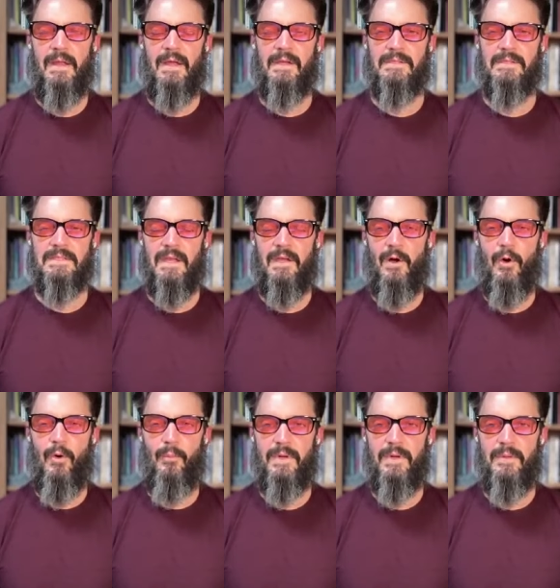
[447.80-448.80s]
And then I can stay
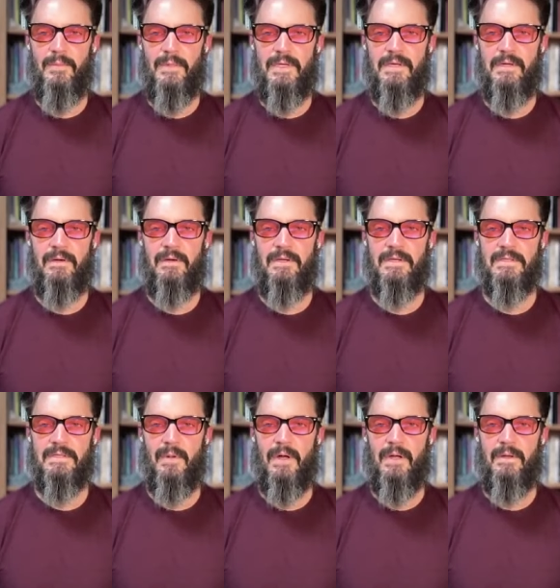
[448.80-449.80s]
open and be
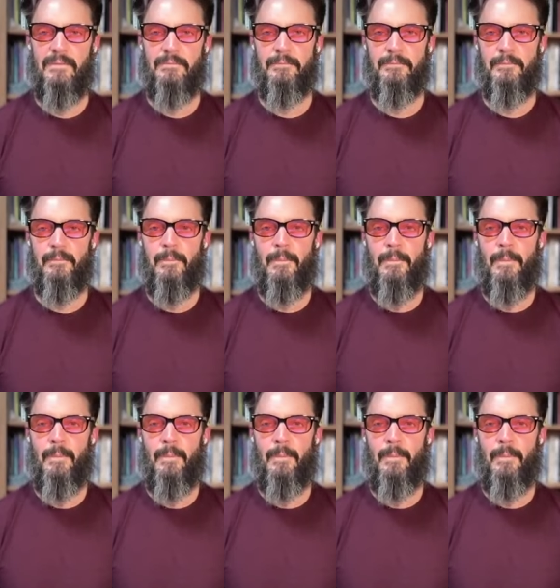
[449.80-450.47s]
curious about it.